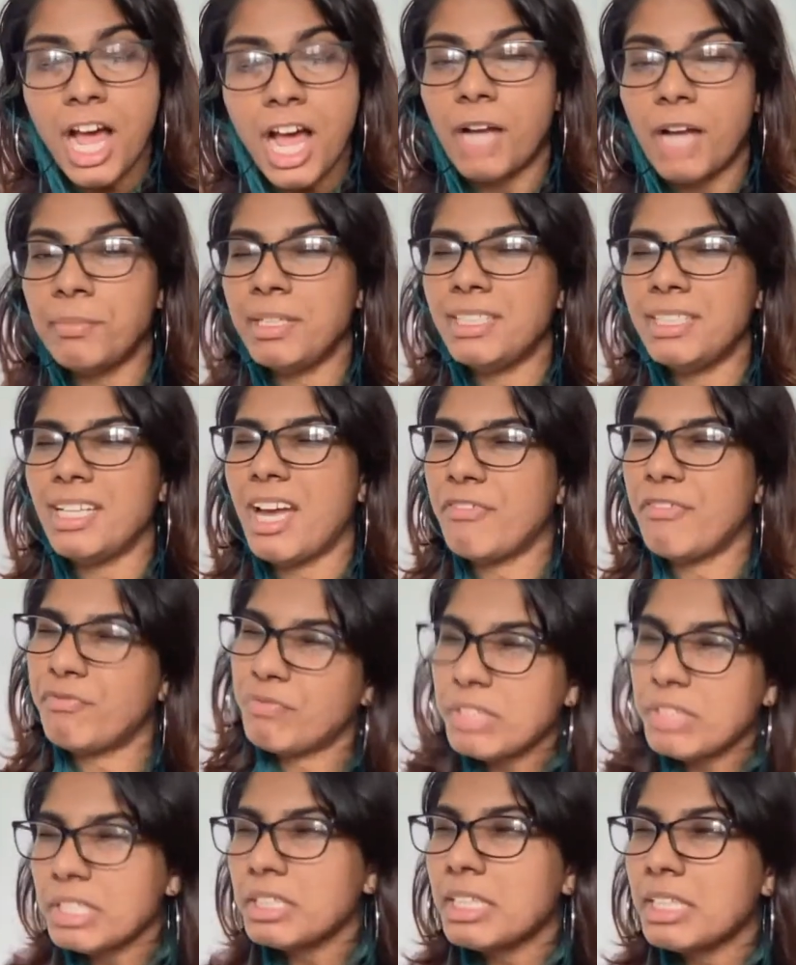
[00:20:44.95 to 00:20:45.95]
I mean, I
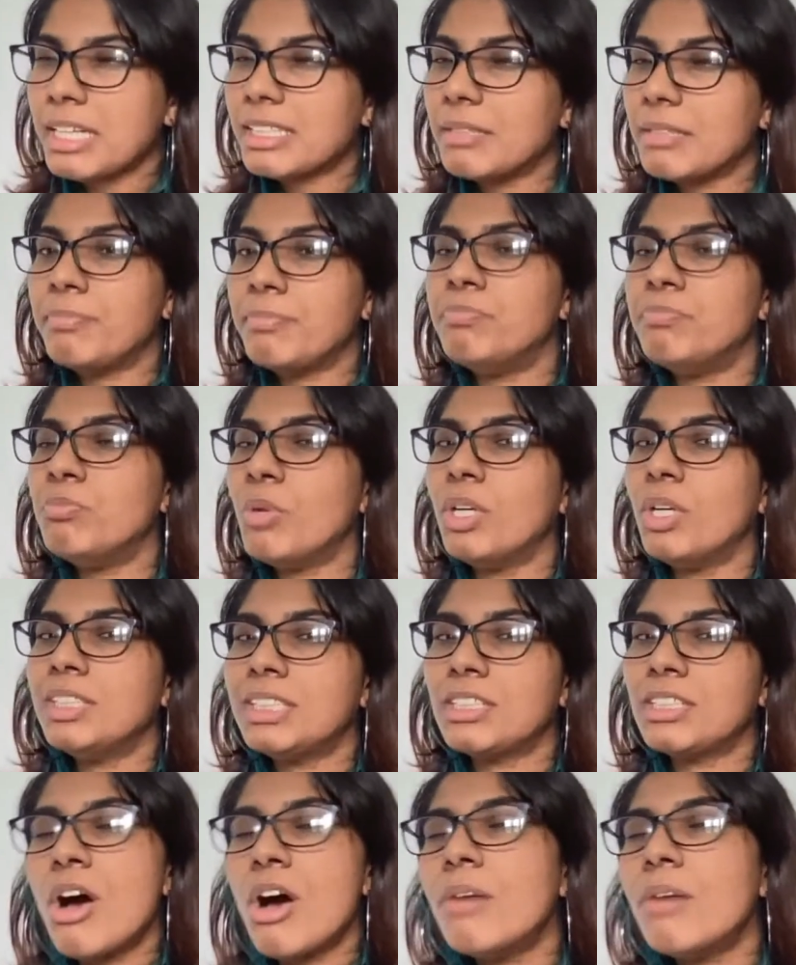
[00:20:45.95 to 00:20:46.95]
feel like the
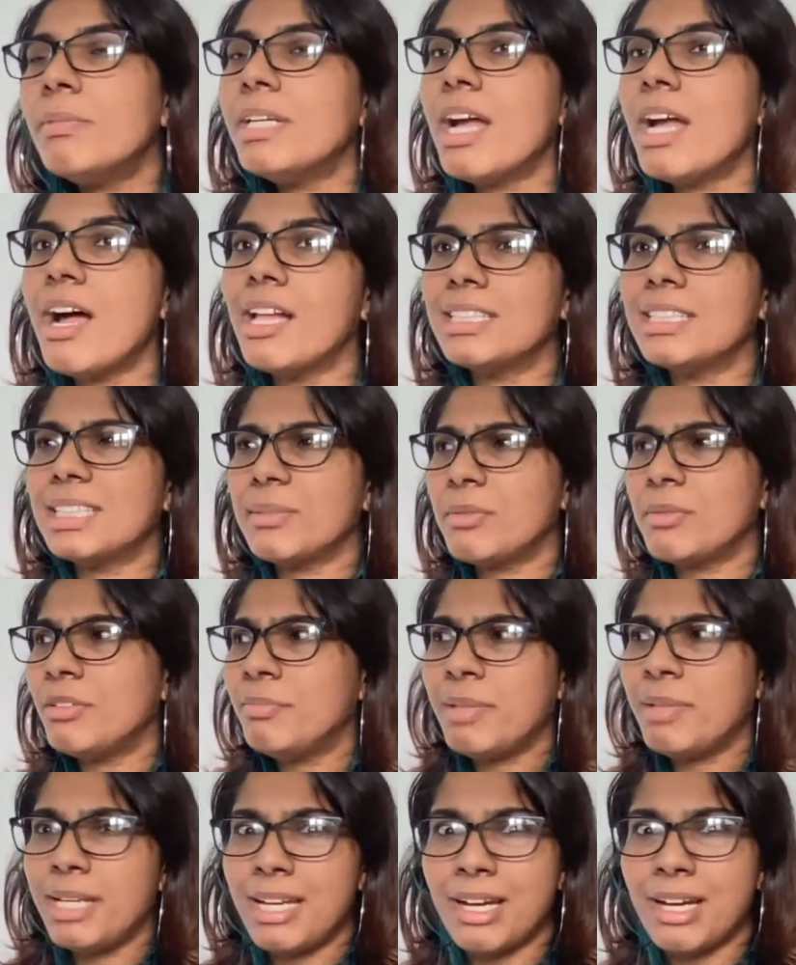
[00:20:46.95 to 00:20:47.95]
most common answer
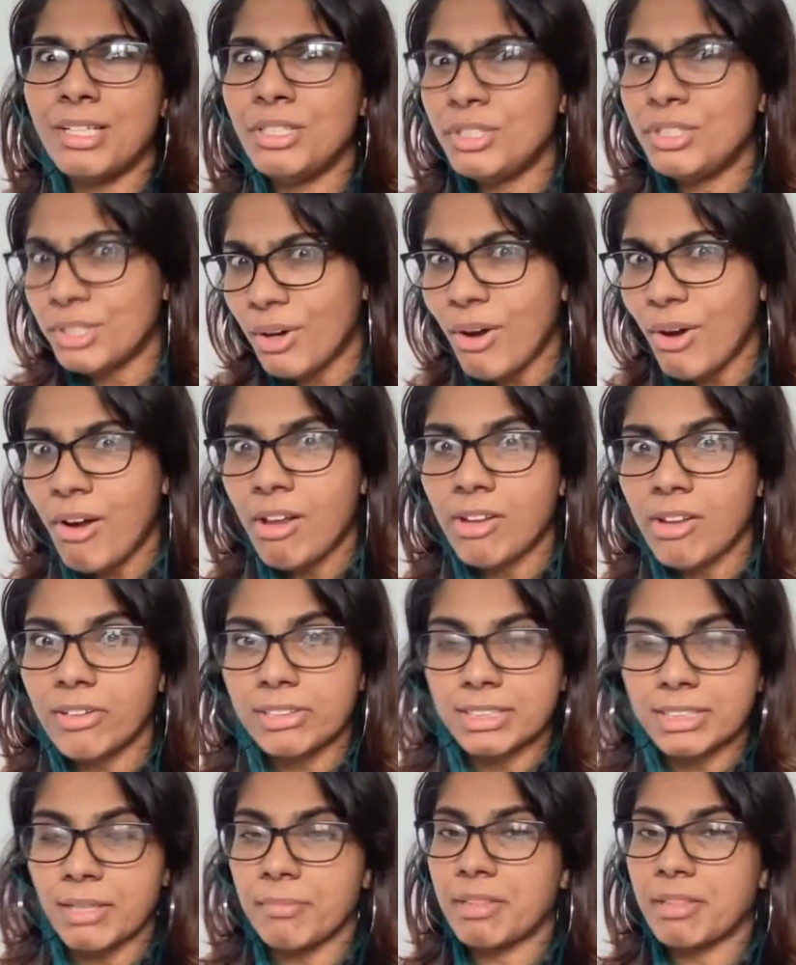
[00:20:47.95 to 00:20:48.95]
would be a doll or
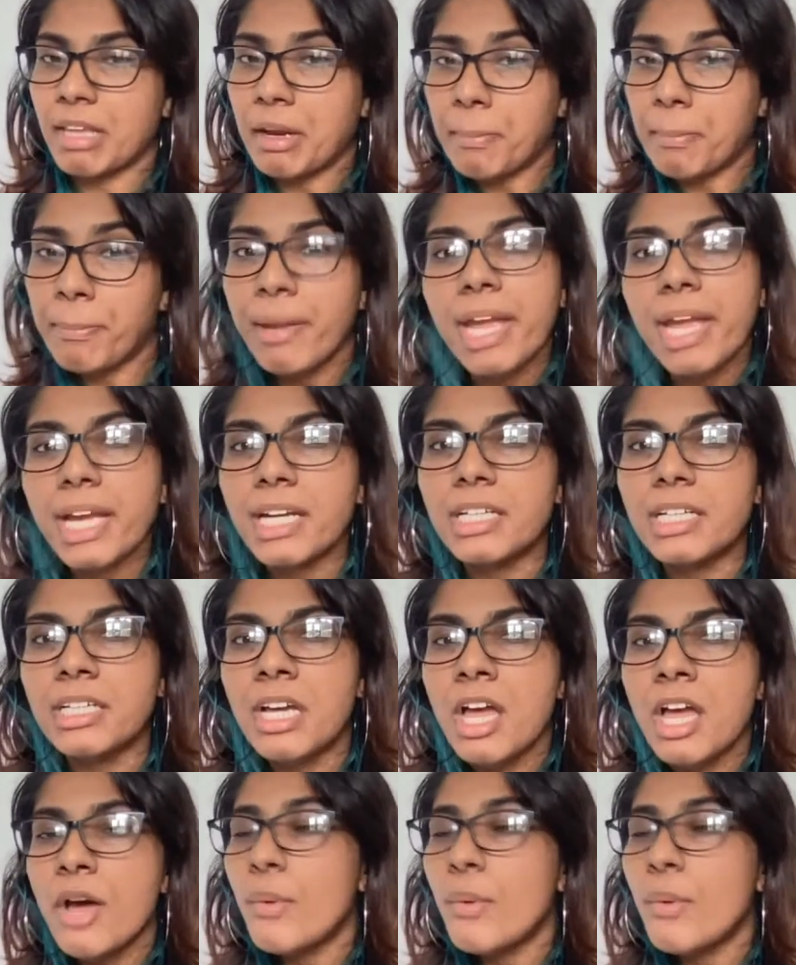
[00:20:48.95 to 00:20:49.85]
something pink.